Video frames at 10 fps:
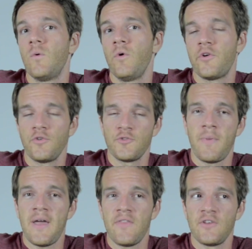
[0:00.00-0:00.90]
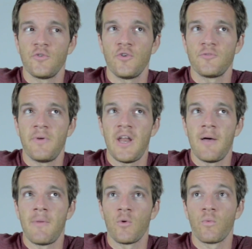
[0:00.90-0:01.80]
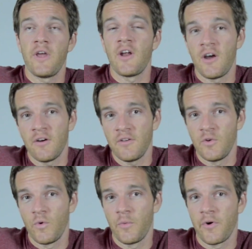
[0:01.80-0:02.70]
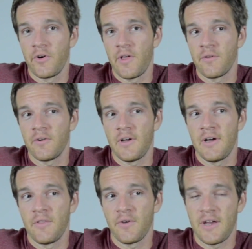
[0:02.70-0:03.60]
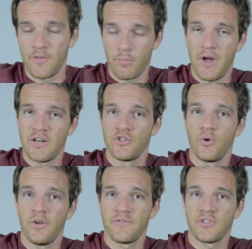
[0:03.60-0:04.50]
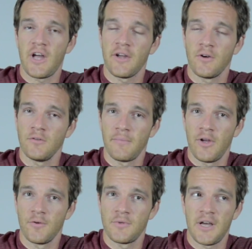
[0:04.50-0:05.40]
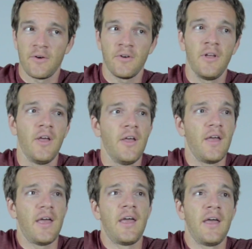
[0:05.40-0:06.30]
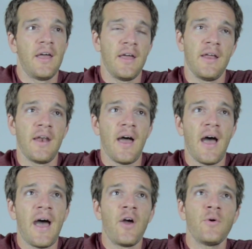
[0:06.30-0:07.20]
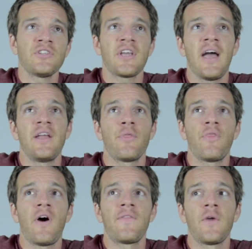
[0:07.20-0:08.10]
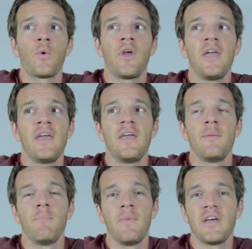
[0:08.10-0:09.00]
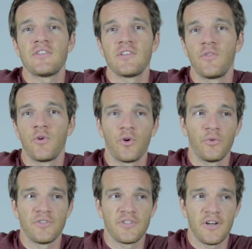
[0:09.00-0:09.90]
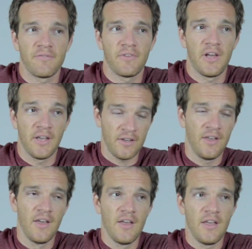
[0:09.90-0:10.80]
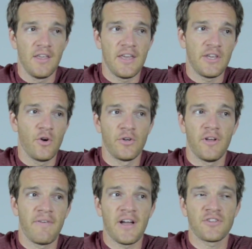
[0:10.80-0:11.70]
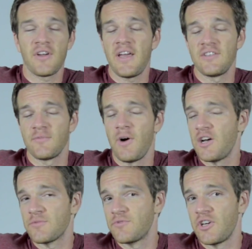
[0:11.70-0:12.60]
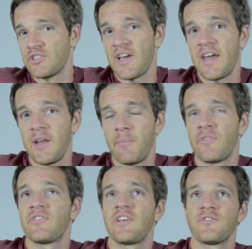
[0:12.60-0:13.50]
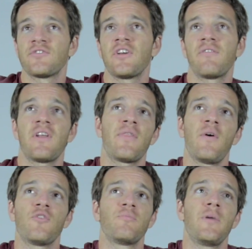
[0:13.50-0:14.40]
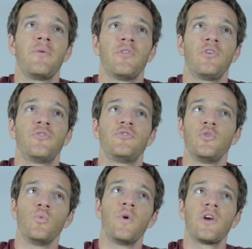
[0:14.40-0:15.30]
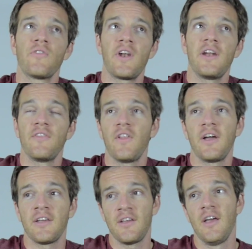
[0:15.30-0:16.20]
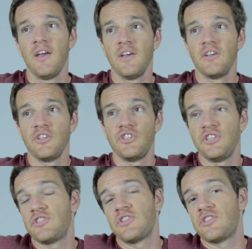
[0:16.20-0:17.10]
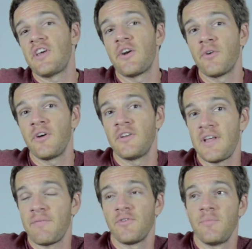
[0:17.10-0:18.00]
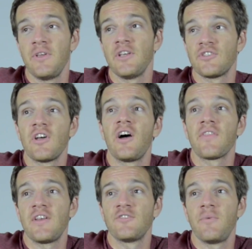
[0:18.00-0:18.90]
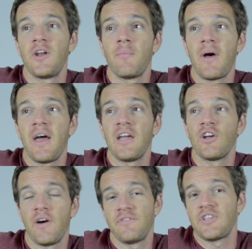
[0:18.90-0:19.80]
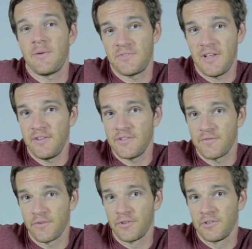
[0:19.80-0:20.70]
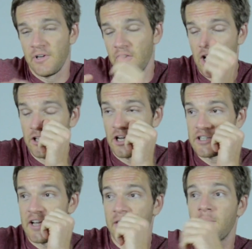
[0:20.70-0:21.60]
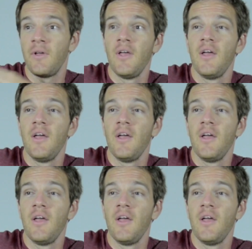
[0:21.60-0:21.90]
Wilco is a band that has always been on my radar in one way or another. They're kind of the pride and joy of Chicago, my hometown. And I always kind of thought they were hit and miss in their early stuff. Like Yankee Hotel Foxtrot has some awesome songs on it, but there's also stuff that I thought was maybe a little too weird that I didn't like. Jesus, Etc. definitely being a song that has been on my coffee shop set list for a long, long time.